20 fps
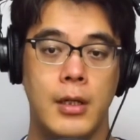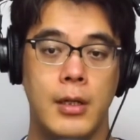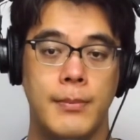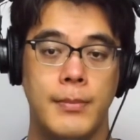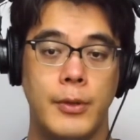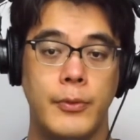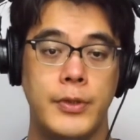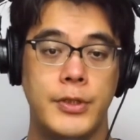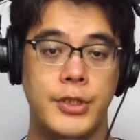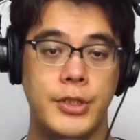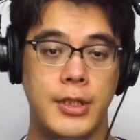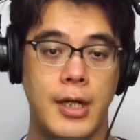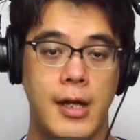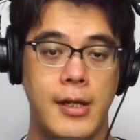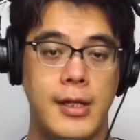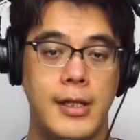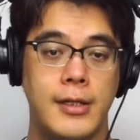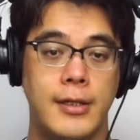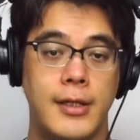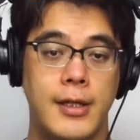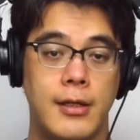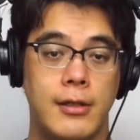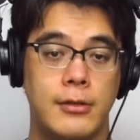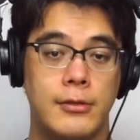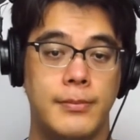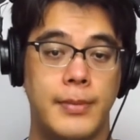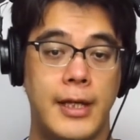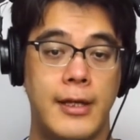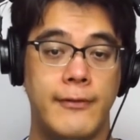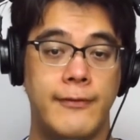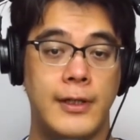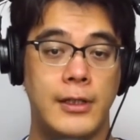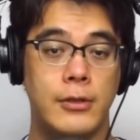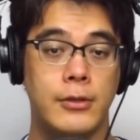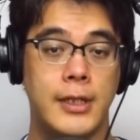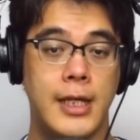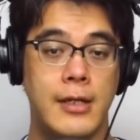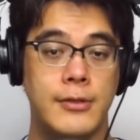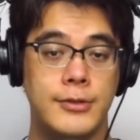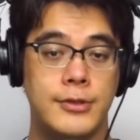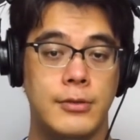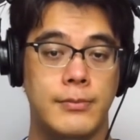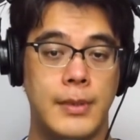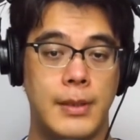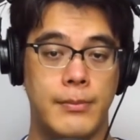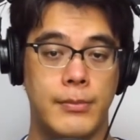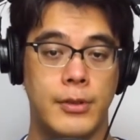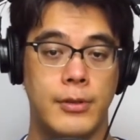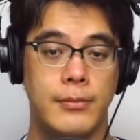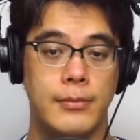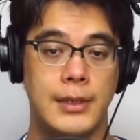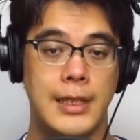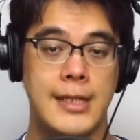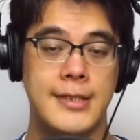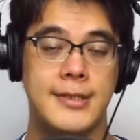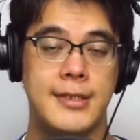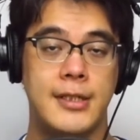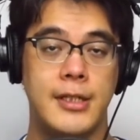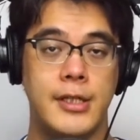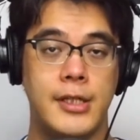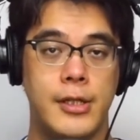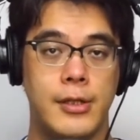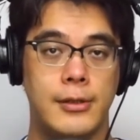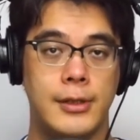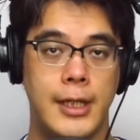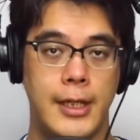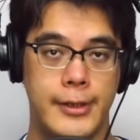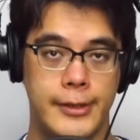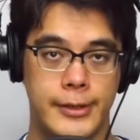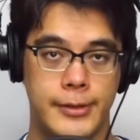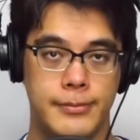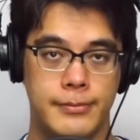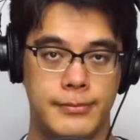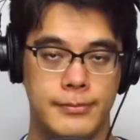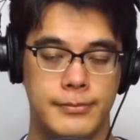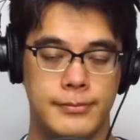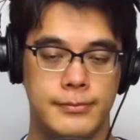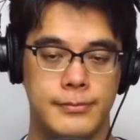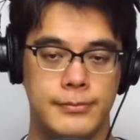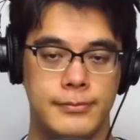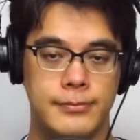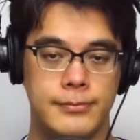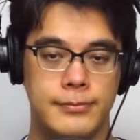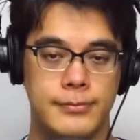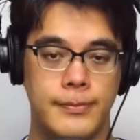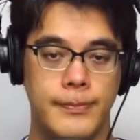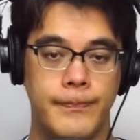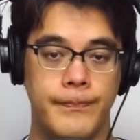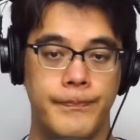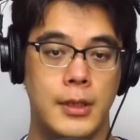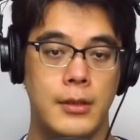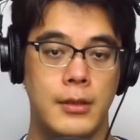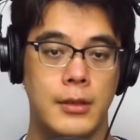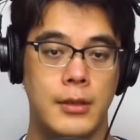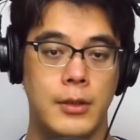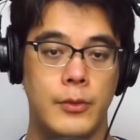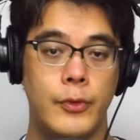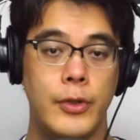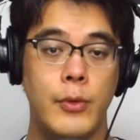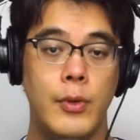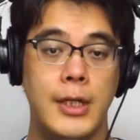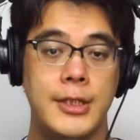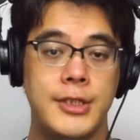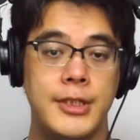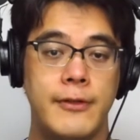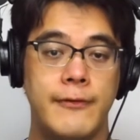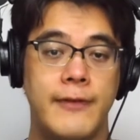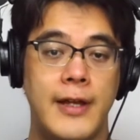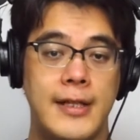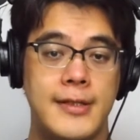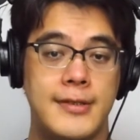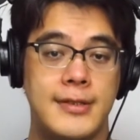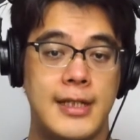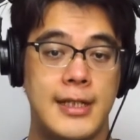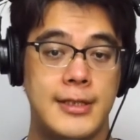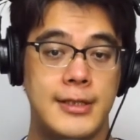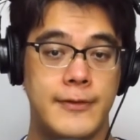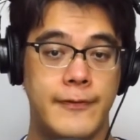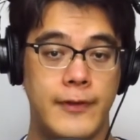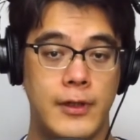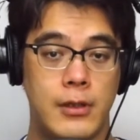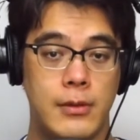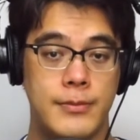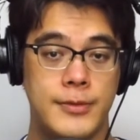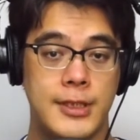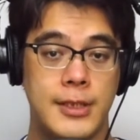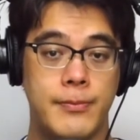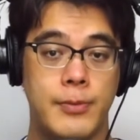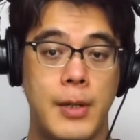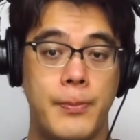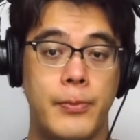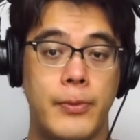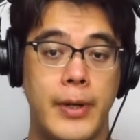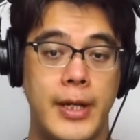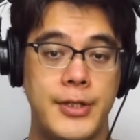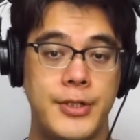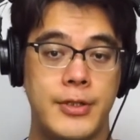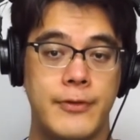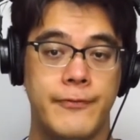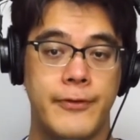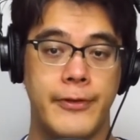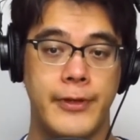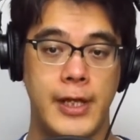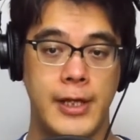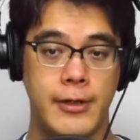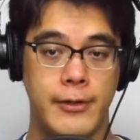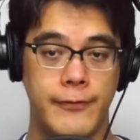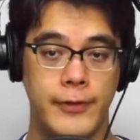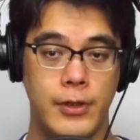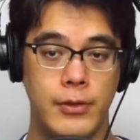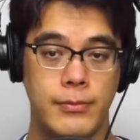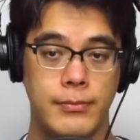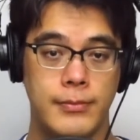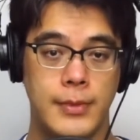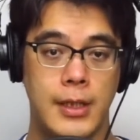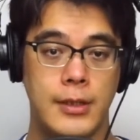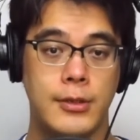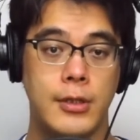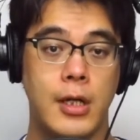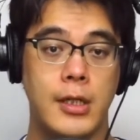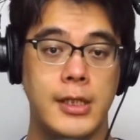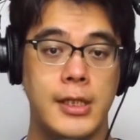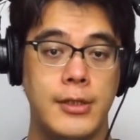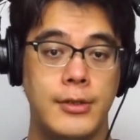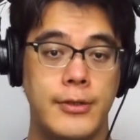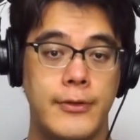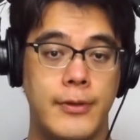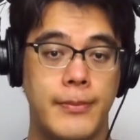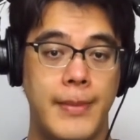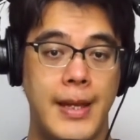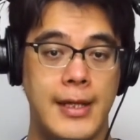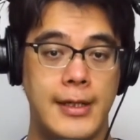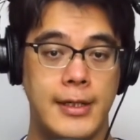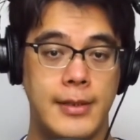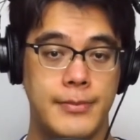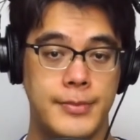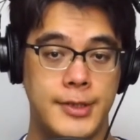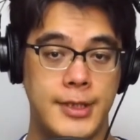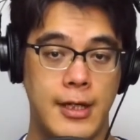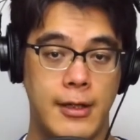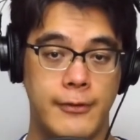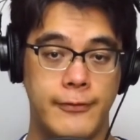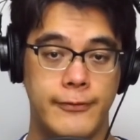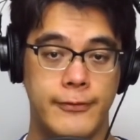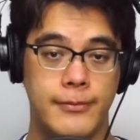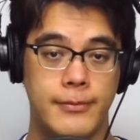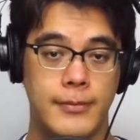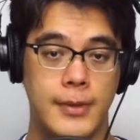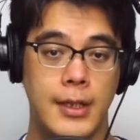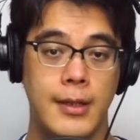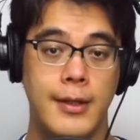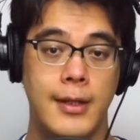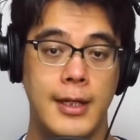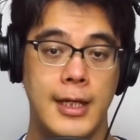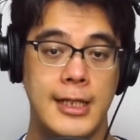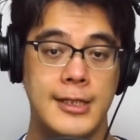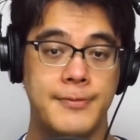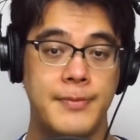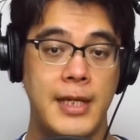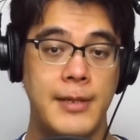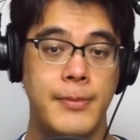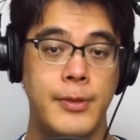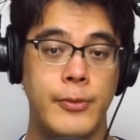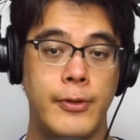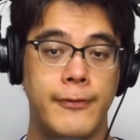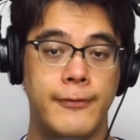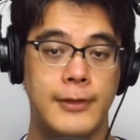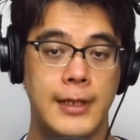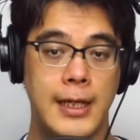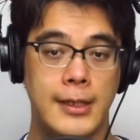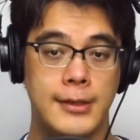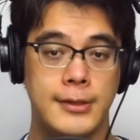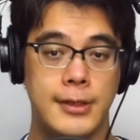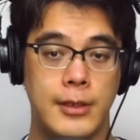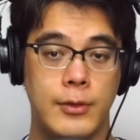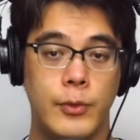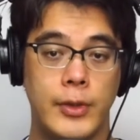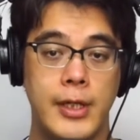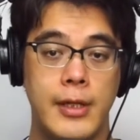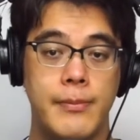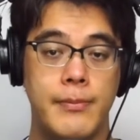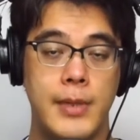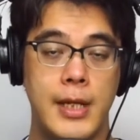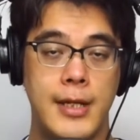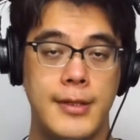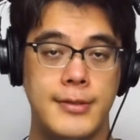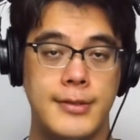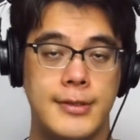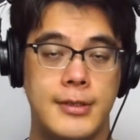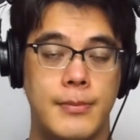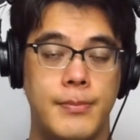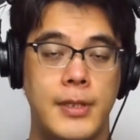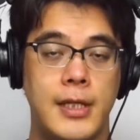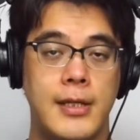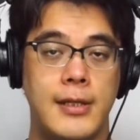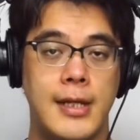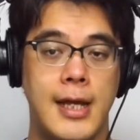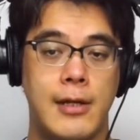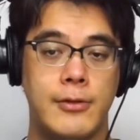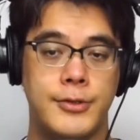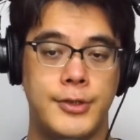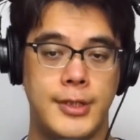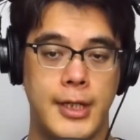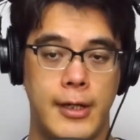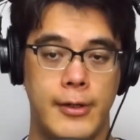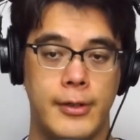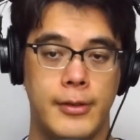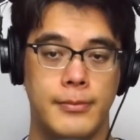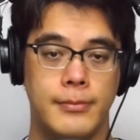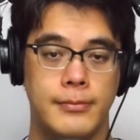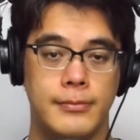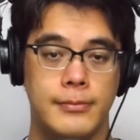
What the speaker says: but was shot and killed by a fellow council member less than a year later. Rewatching Van Sant's films in preparation for the interview and talking to the man himself has made me reflect on what it means to be an outsider.